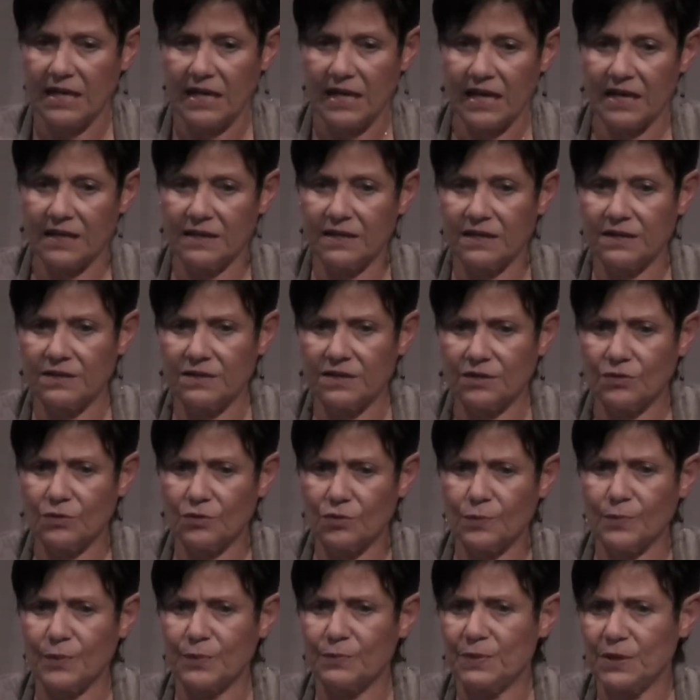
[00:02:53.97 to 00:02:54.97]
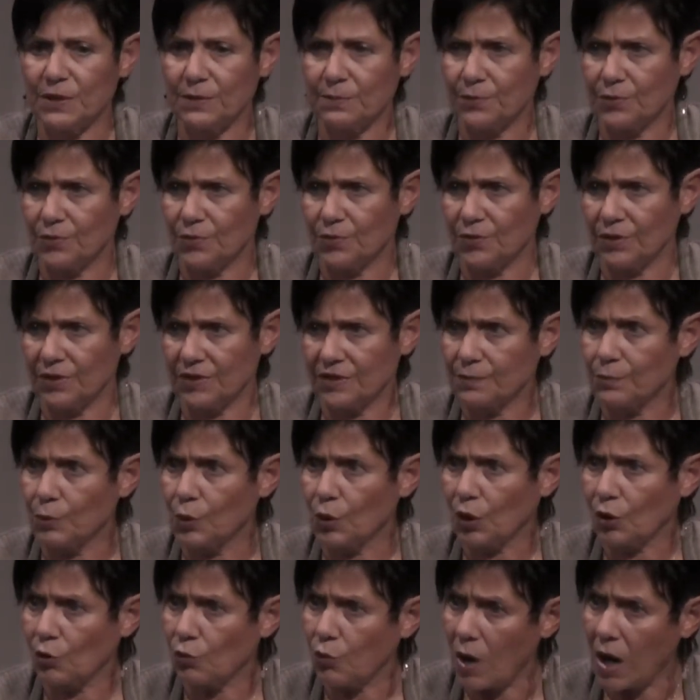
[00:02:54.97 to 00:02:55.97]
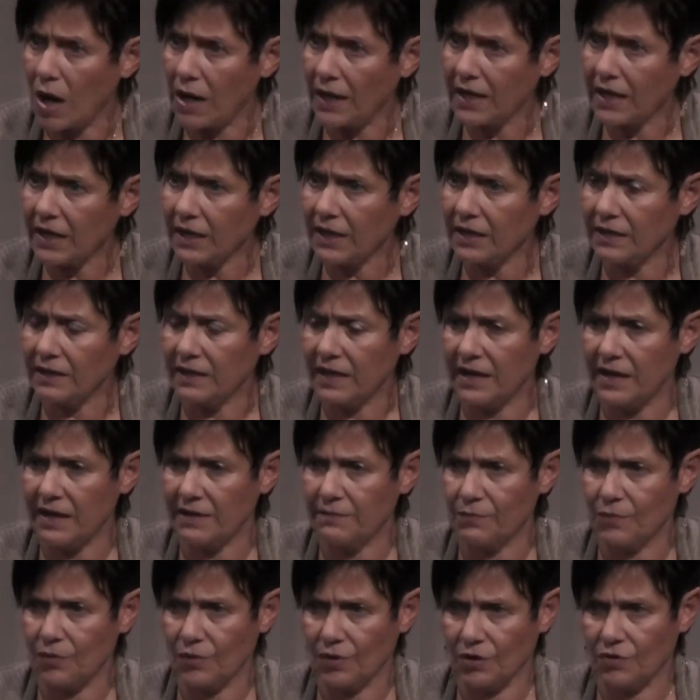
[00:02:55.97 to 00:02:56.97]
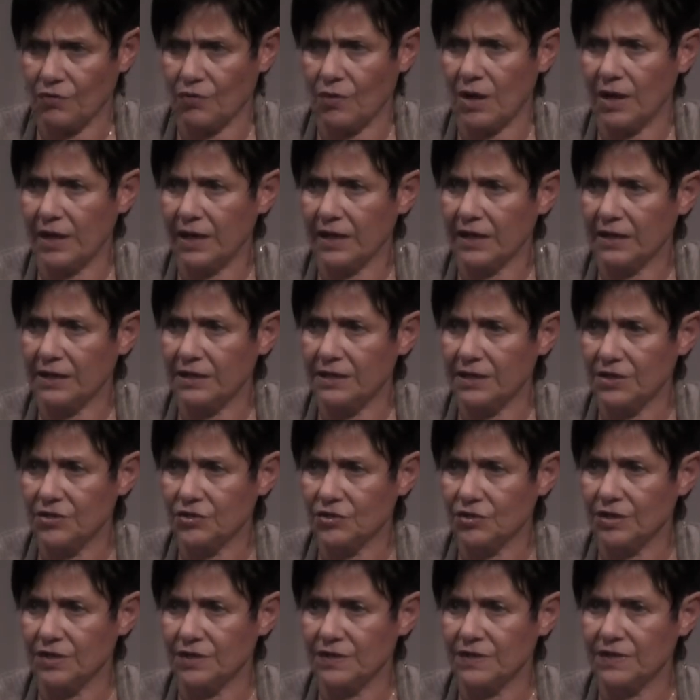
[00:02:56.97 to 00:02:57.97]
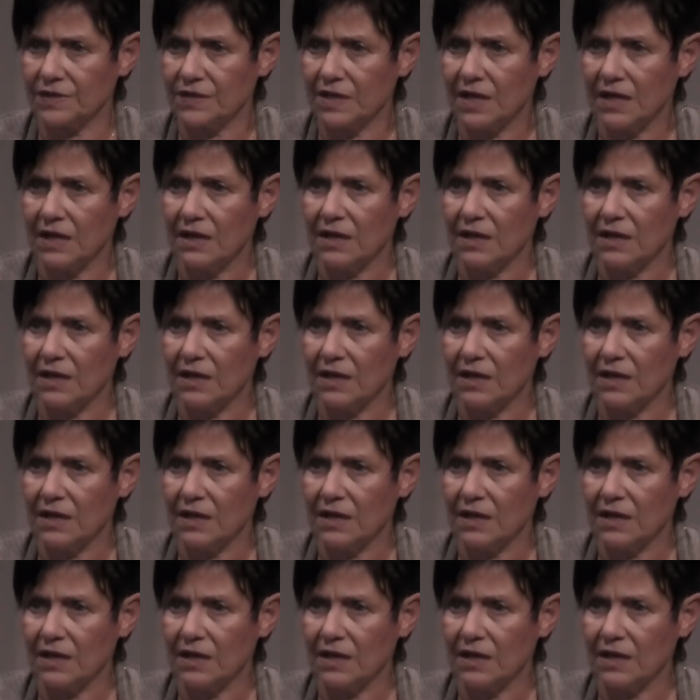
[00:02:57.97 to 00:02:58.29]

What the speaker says: And then the group of people who it's more chronic and they have more chronic conditions,